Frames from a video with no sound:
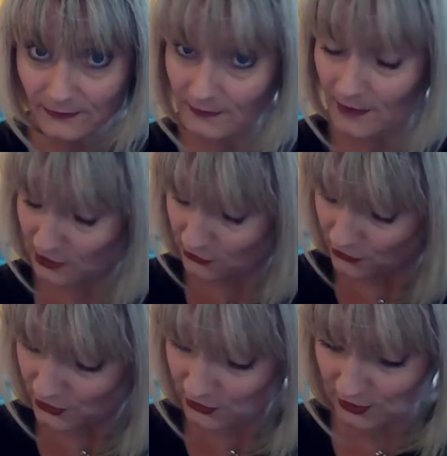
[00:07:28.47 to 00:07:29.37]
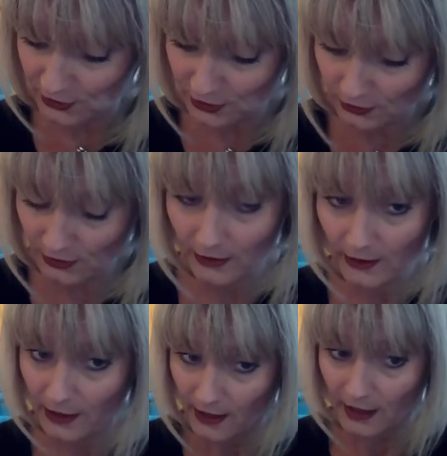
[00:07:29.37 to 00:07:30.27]
Interesting too.
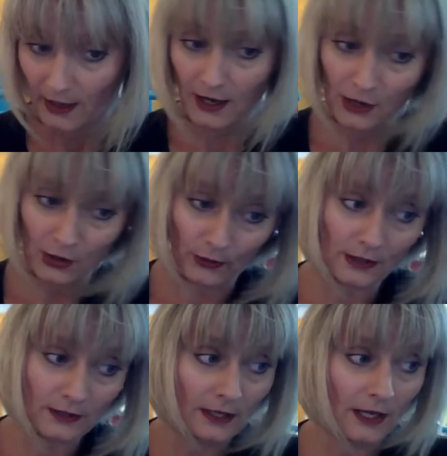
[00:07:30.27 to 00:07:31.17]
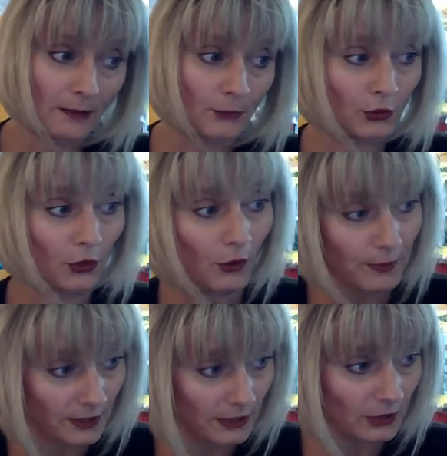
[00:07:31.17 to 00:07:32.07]
I don't want to say, I'm not
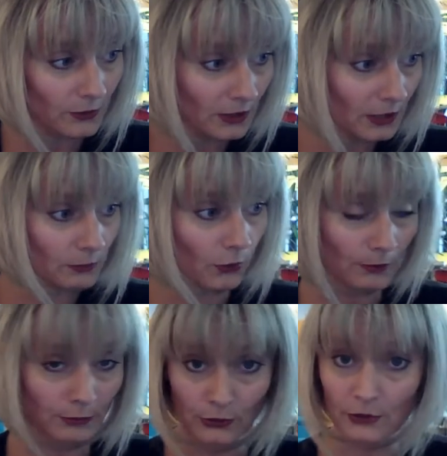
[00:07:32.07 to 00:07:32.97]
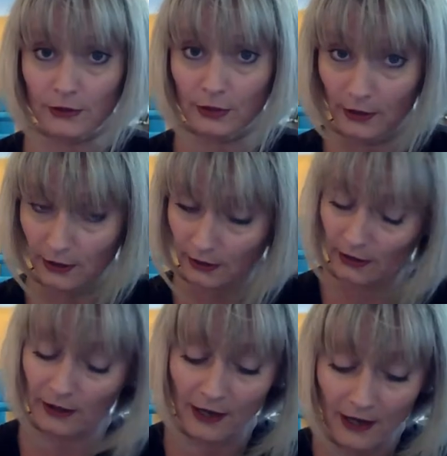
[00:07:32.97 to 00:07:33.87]
hoping that we need more boots,
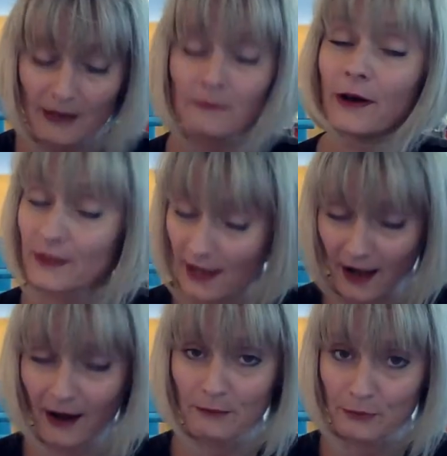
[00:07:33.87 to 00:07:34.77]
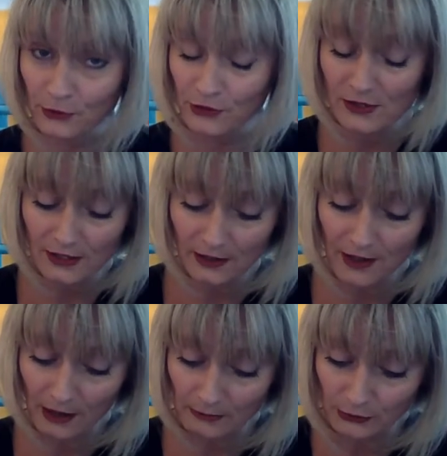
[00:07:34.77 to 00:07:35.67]
but they are producing
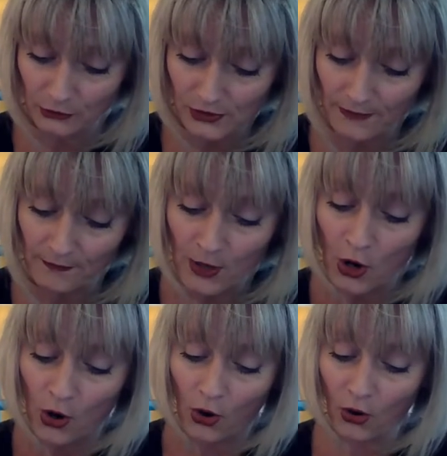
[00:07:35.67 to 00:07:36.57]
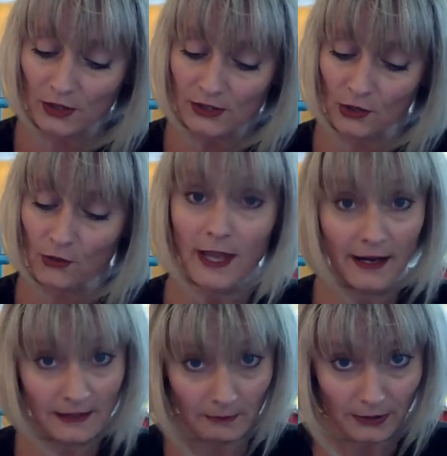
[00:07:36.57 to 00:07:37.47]
their boots. Also
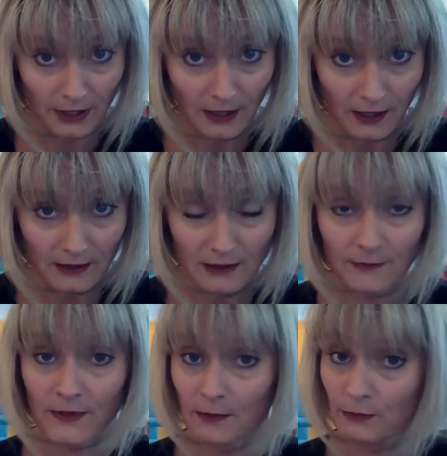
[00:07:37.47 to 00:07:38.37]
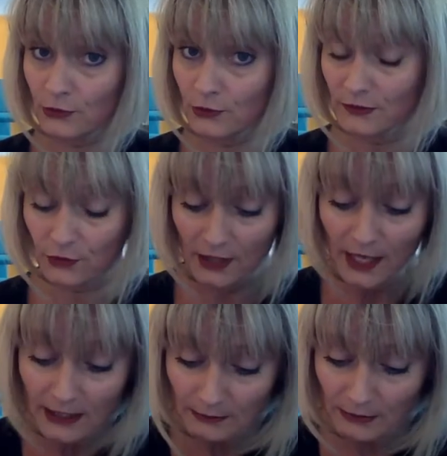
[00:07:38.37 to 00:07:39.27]
Caterpillar, they produce for
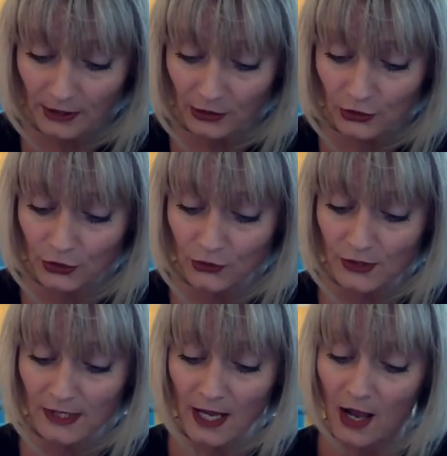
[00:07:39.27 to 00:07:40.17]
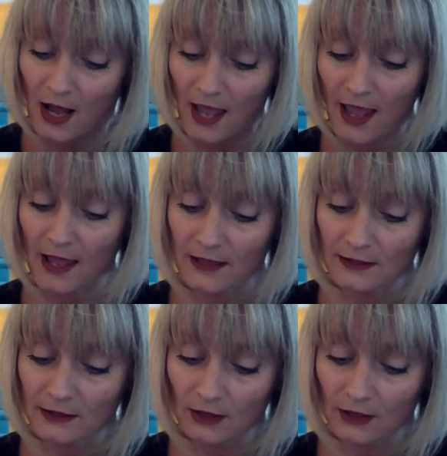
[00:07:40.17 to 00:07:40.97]
Caterpillar shoes, and